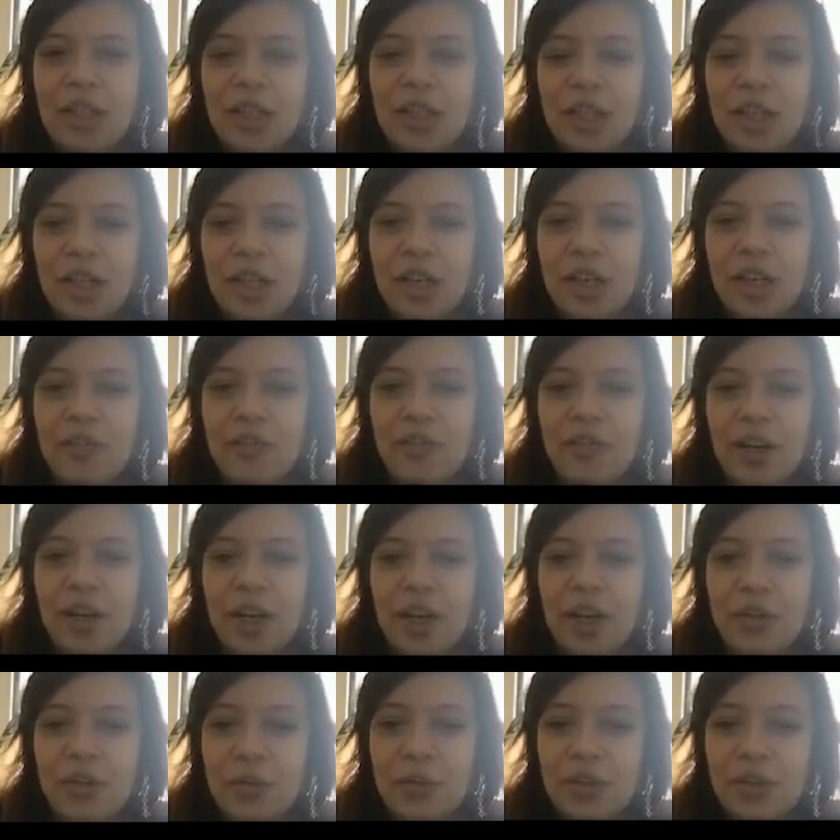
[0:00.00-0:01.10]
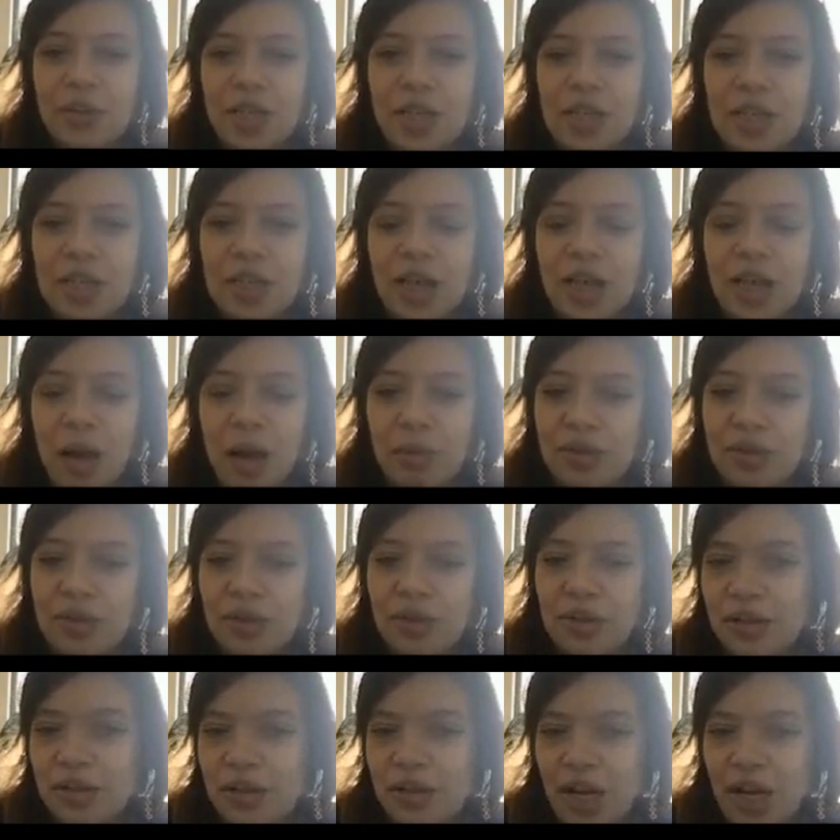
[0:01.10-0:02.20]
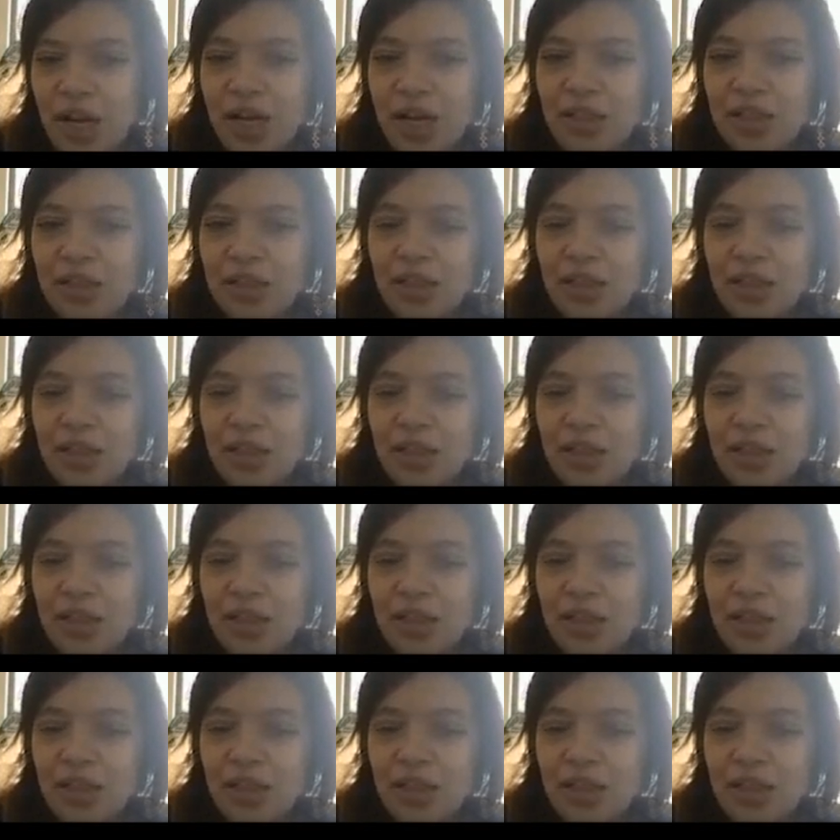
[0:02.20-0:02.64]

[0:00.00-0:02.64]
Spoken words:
are using Apple Search Ads